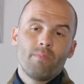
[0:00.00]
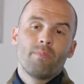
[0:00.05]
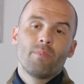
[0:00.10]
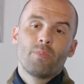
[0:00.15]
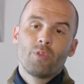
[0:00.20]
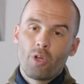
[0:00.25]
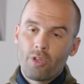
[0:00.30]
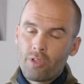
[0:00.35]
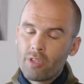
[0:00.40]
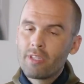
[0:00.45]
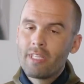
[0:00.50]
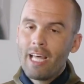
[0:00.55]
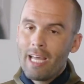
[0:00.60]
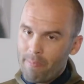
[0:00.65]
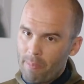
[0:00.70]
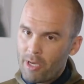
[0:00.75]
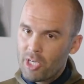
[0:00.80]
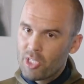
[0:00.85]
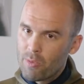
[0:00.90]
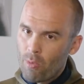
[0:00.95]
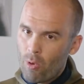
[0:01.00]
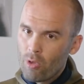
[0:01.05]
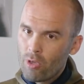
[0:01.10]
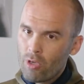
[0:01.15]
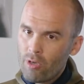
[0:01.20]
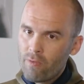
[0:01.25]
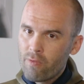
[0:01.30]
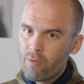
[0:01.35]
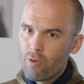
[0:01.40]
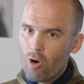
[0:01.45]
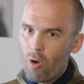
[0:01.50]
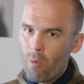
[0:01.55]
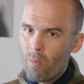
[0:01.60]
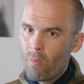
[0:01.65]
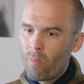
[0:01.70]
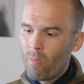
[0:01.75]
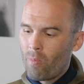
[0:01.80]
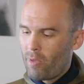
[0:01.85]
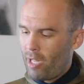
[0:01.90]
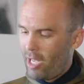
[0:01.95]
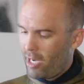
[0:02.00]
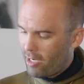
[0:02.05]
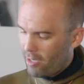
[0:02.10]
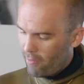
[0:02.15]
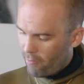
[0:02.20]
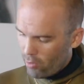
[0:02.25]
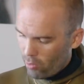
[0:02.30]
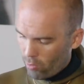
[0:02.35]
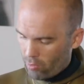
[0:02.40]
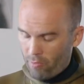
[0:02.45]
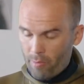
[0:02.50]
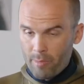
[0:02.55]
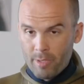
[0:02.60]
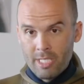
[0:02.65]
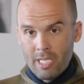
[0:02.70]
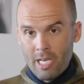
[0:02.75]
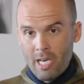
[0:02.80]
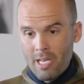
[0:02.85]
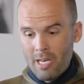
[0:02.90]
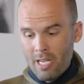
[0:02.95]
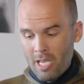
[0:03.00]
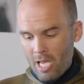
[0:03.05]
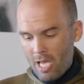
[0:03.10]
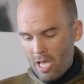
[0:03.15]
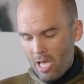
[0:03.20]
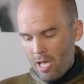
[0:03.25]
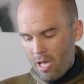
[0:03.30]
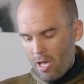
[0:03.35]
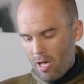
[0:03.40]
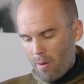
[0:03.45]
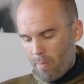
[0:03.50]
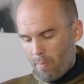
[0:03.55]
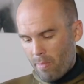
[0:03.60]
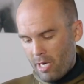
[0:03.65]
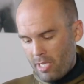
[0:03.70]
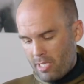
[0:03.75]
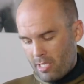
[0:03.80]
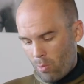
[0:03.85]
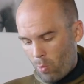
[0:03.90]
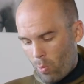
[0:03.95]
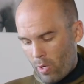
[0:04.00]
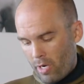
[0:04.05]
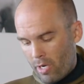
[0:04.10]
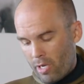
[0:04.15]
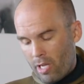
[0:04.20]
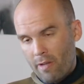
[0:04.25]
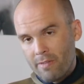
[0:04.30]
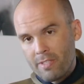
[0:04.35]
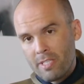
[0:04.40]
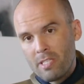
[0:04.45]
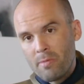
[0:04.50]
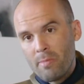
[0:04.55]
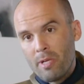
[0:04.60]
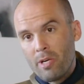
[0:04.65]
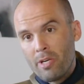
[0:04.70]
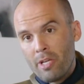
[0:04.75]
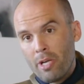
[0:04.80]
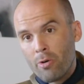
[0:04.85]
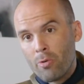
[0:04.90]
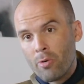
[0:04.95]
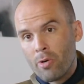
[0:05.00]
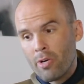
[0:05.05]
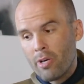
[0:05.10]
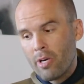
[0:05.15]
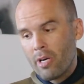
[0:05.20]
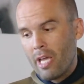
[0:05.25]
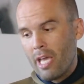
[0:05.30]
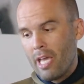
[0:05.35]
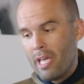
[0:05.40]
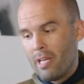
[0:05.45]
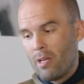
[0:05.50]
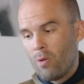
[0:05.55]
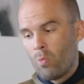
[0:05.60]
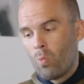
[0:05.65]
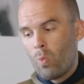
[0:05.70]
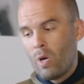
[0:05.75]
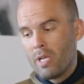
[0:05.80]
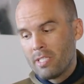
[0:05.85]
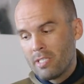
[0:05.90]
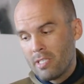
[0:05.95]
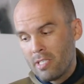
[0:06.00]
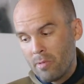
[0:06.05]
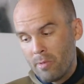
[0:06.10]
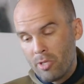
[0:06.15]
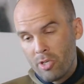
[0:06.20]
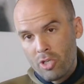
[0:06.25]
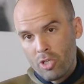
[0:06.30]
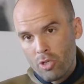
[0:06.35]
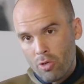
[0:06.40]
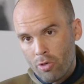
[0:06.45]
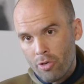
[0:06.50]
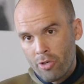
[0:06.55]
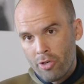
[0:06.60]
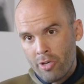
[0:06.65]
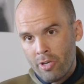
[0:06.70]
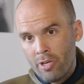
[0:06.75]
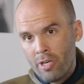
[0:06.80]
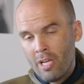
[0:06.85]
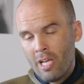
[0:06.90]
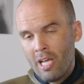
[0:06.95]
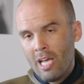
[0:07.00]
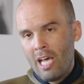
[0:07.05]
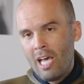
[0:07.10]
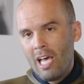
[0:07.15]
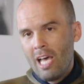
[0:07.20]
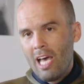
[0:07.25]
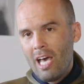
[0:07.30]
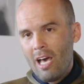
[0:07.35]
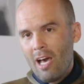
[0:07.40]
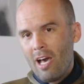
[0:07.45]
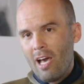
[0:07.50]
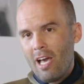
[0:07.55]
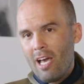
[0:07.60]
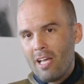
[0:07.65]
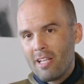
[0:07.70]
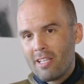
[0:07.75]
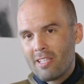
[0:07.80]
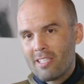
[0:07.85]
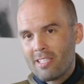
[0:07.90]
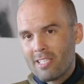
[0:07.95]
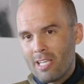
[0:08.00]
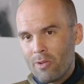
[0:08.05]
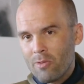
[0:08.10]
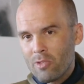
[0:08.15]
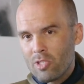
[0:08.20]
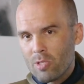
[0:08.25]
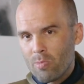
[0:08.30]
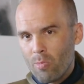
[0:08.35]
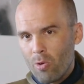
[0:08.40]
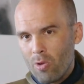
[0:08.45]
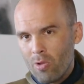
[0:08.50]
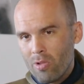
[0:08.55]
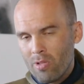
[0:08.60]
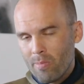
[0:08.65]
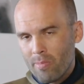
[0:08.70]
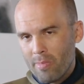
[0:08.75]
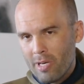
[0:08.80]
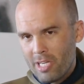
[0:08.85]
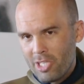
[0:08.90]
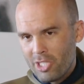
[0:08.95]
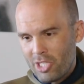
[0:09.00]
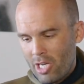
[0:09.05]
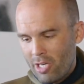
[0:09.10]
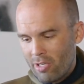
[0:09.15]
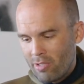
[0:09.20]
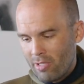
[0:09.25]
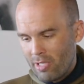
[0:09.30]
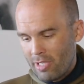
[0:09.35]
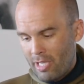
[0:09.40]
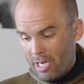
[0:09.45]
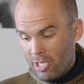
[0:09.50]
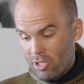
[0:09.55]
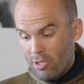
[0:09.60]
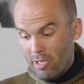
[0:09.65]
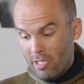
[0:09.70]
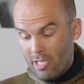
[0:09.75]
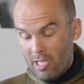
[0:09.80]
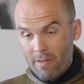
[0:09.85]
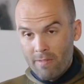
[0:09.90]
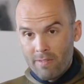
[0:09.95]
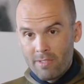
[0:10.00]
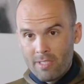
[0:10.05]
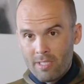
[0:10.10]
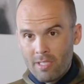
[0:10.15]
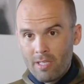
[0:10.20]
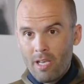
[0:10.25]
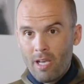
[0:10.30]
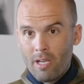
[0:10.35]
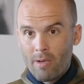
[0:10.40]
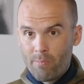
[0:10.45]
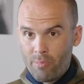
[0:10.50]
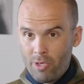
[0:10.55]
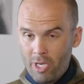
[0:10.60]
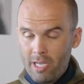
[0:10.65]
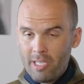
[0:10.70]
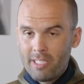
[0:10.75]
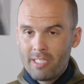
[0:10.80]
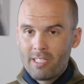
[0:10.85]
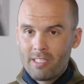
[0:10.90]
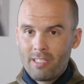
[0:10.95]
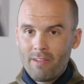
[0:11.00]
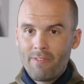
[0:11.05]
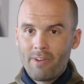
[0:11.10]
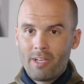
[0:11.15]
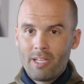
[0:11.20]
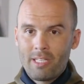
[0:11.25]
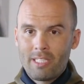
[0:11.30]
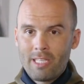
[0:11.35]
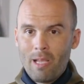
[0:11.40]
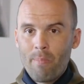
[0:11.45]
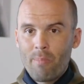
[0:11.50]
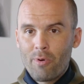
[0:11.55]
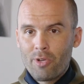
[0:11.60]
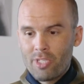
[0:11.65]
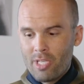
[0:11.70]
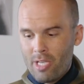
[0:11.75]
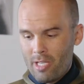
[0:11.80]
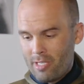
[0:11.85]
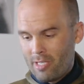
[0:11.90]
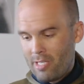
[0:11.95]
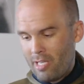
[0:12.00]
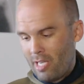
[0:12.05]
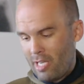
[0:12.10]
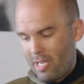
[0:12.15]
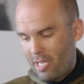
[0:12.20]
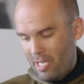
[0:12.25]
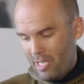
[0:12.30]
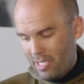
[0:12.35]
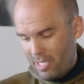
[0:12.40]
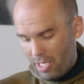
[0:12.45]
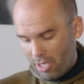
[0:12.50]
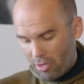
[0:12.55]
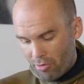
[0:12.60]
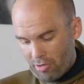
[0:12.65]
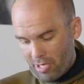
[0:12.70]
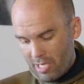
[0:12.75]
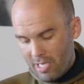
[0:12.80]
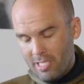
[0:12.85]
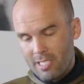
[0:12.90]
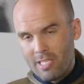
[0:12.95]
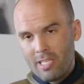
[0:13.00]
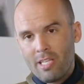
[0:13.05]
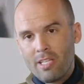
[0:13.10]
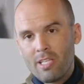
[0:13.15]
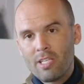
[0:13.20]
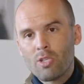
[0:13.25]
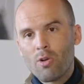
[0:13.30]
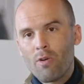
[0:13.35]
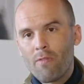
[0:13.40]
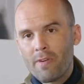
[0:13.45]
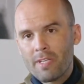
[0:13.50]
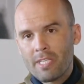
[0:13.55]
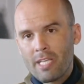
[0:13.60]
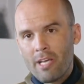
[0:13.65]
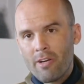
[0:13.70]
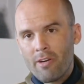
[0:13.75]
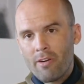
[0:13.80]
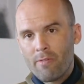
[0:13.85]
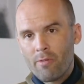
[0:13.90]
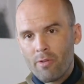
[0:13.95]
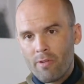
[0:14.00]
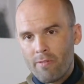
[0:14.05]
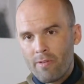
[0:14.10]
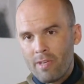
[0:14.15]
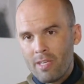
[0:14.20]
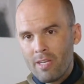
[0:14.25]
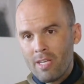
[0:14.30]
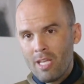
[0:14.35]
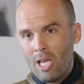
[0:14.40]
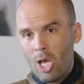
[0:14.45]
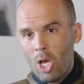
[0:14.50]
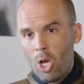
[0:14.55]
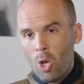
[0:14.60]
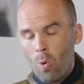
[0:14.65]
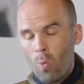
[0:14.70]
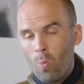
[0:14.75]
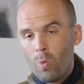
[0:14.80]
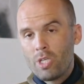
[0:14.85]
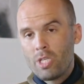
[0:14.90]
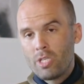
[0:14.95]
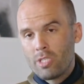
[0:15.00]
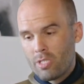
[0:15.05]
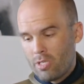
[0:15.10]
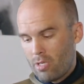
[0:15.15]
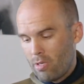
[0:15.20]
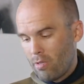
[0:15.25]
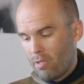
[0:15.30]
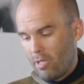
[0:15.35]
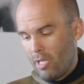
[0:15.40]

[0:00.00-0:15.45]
not that much smaller from, like, if you look from the side, but it's a 1.5 centimeter narrower and 1 centimeter shorter. It sounds small, but in general it actually gives a pretty significant 10% decrease in the surface area for the fin, which is